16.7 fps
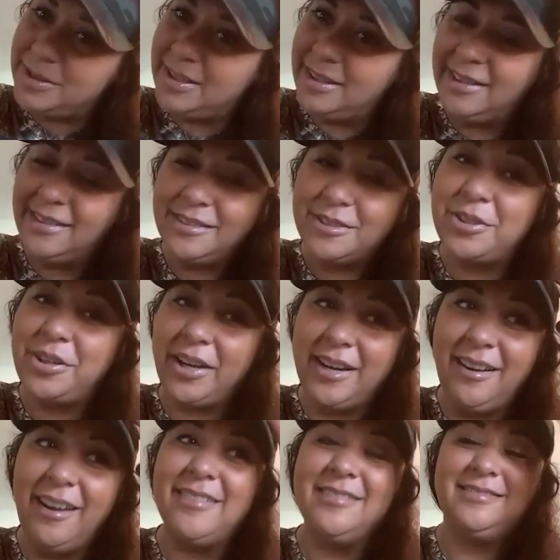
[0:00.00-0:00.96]
a
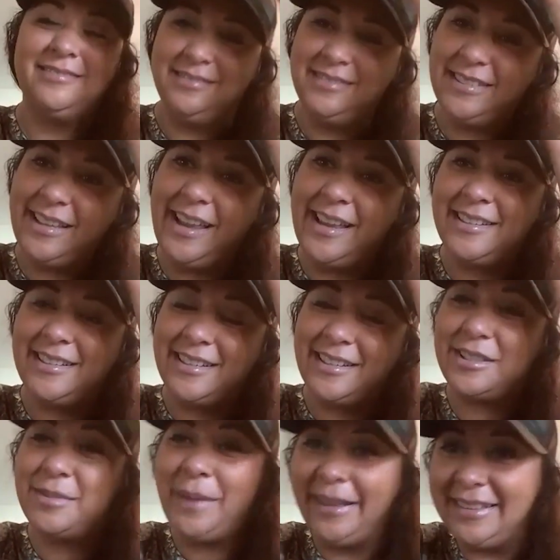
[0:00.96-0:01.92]
great hunt. I didn't
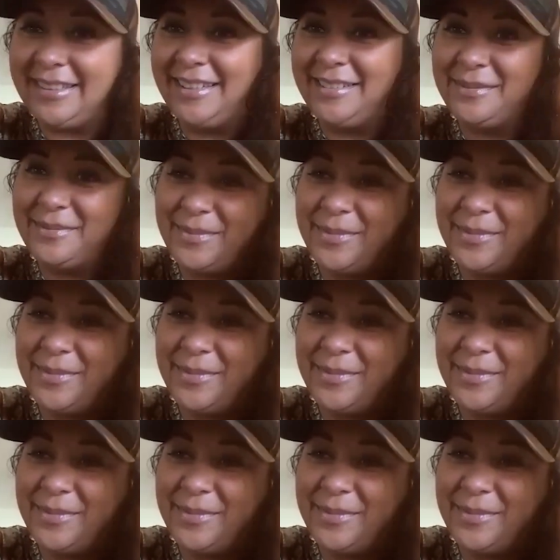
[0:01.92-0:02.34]
expect it.